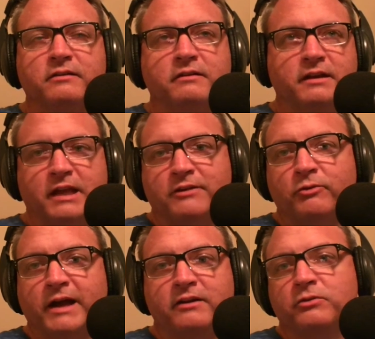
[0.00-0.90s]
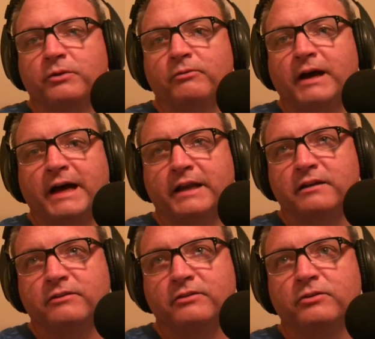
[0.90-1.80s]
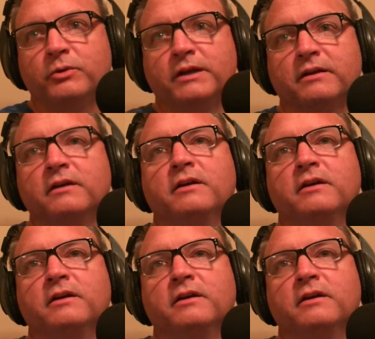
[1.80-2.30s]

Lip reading: and they have a Ratatouille ride that they're doing